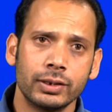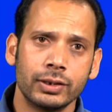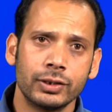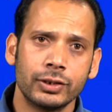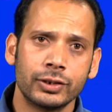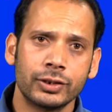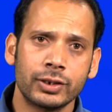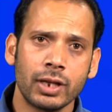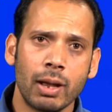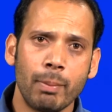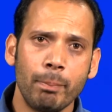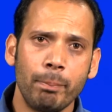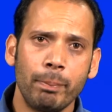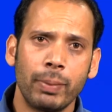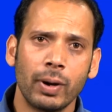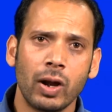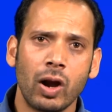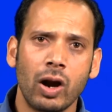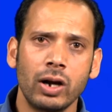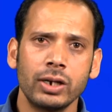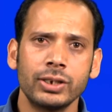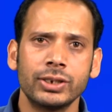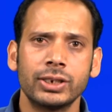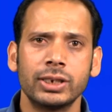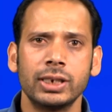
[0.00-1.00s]
Some
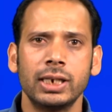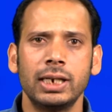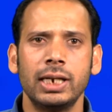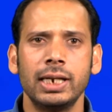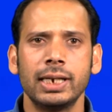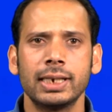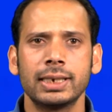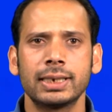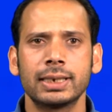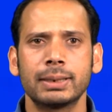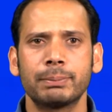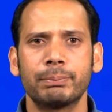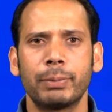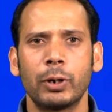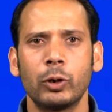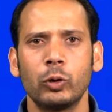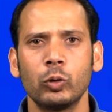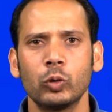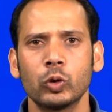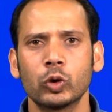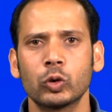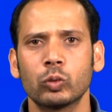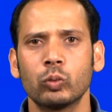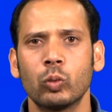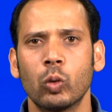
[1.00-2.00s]
plant seedlings
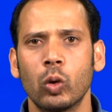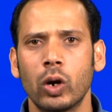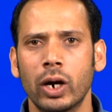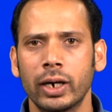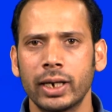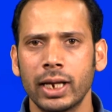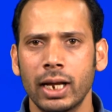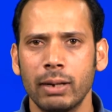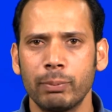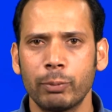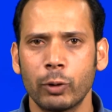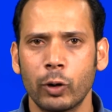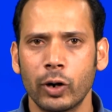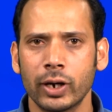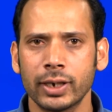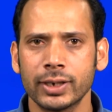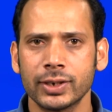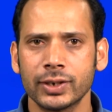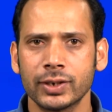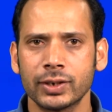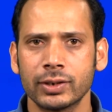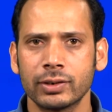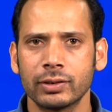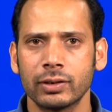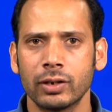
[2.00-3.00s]
produce volatile
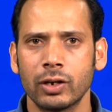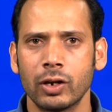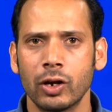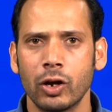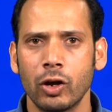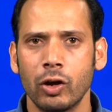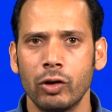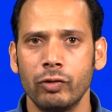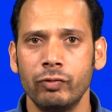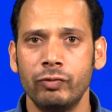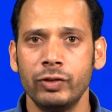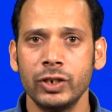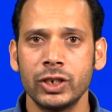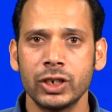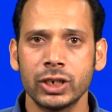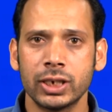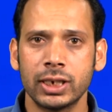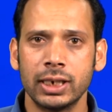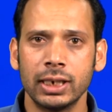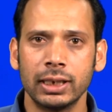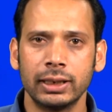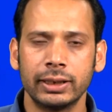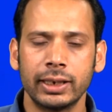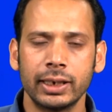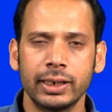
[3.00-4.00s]
products which
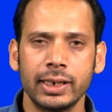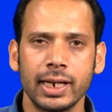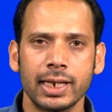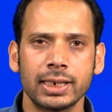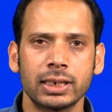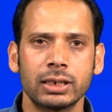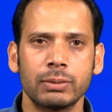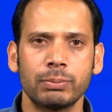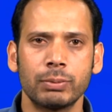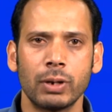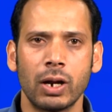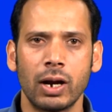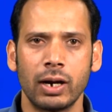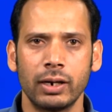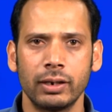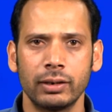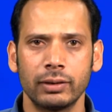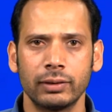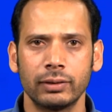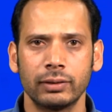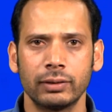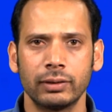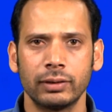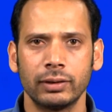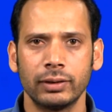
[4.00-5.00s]
kill the test plant.
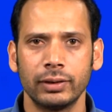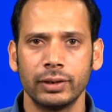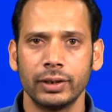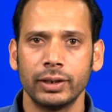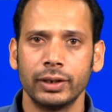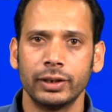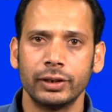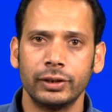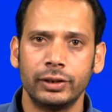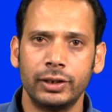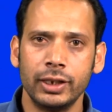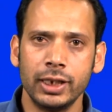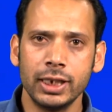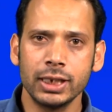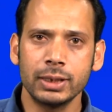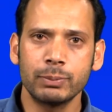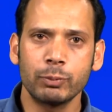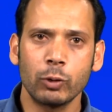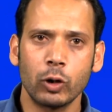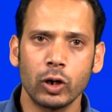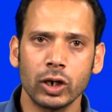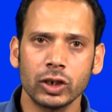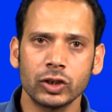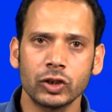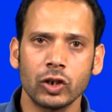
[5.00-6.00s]
These
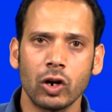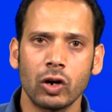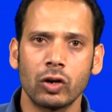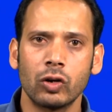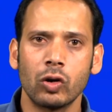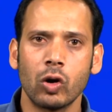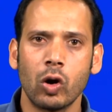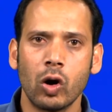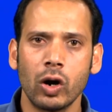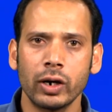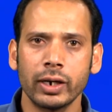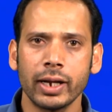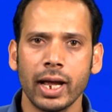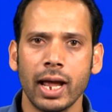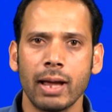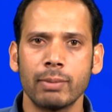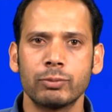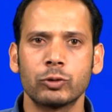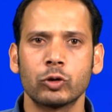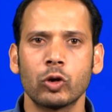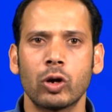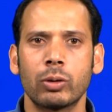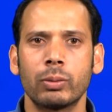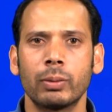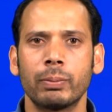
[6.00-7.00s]
products are not
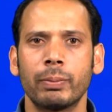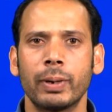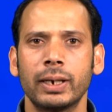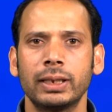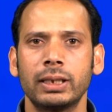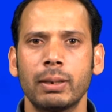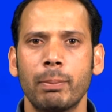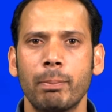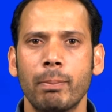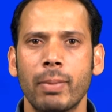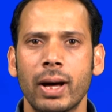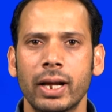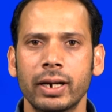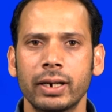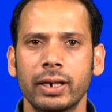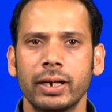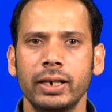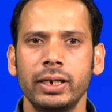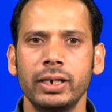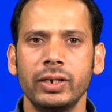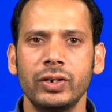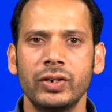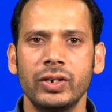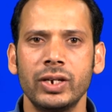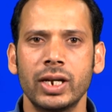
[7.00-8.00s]
absorbed by the
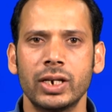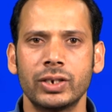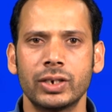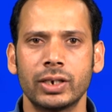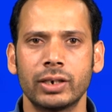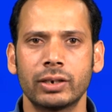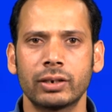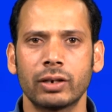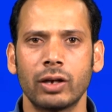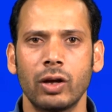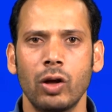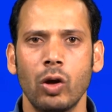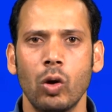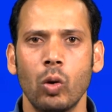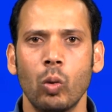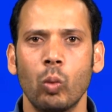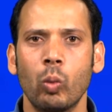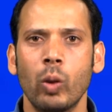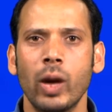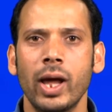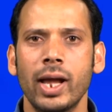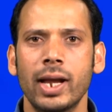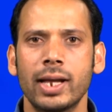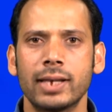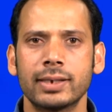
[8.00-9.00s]
mercury reagent
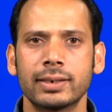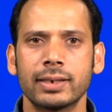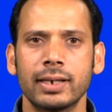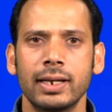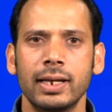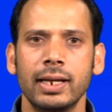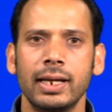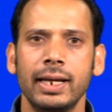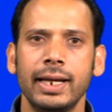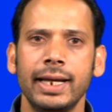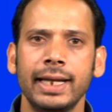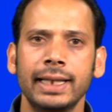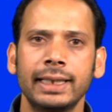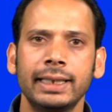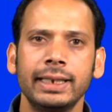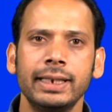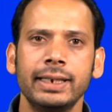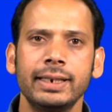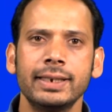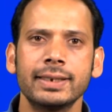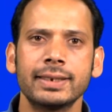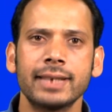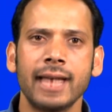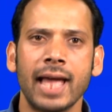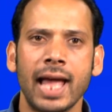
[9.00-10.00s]
whereas
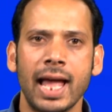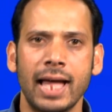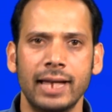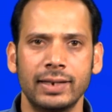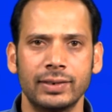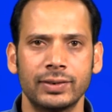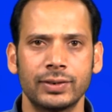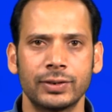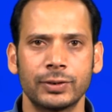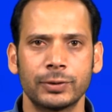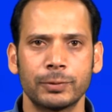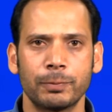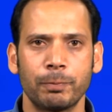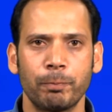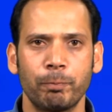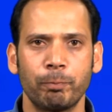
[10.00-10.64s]
ethylene is hence.